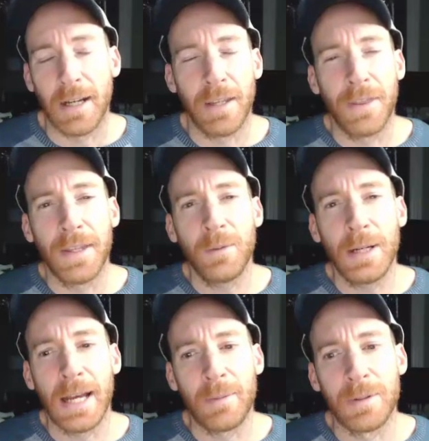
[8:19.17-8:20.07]
I think what
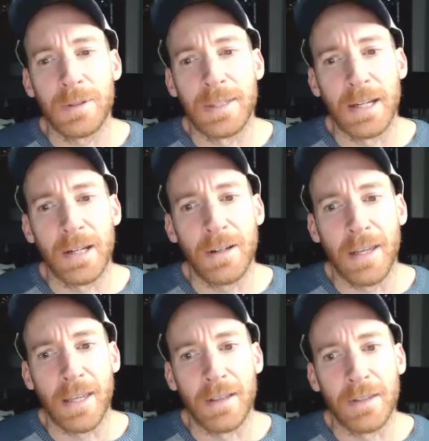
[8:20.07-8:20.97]
happens there,
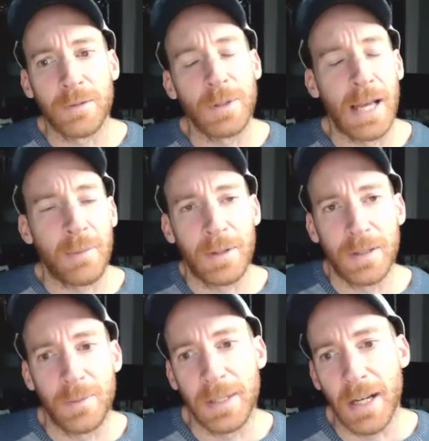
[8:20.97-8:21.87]
and this would happen
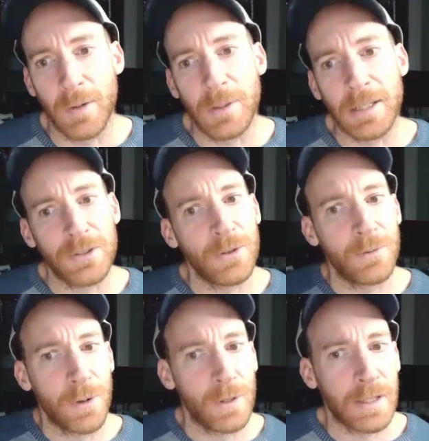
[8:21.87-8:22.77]
to me, I would get so
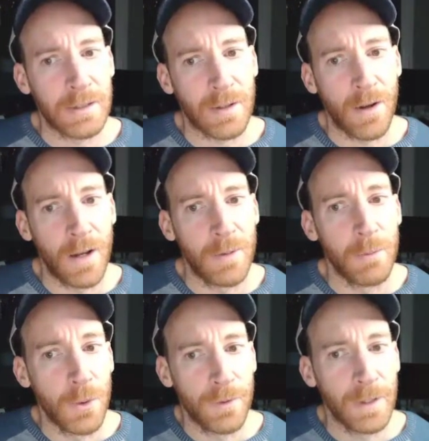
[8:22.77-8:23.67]
focused on
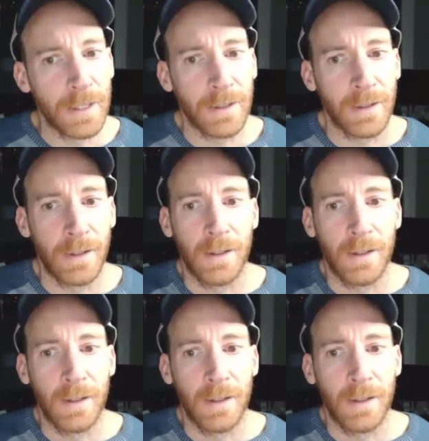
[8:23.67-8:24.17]
moving